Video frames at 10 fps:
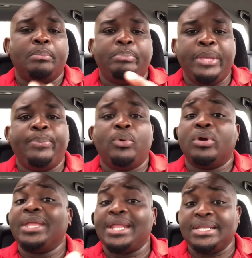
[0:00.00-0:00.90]
people are
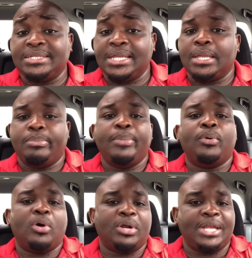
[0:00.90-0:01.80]
getting sick and people
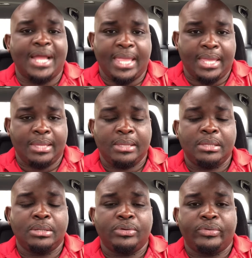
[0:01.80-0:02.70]
are dying,
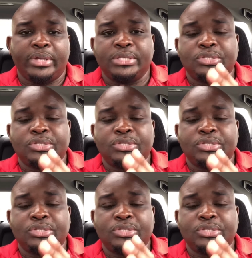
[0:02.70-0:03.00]
right?